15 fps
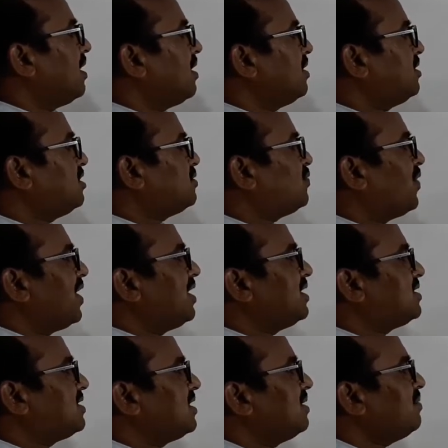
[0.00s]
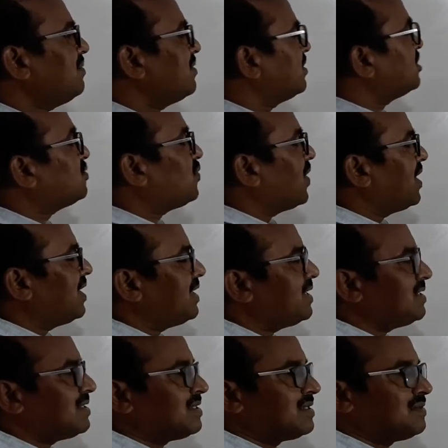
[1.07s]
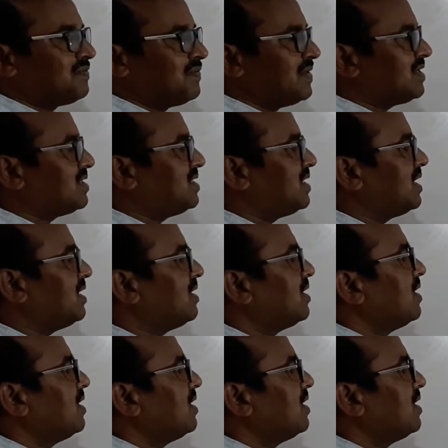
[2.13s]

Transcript: This point is same, this point is fixed here.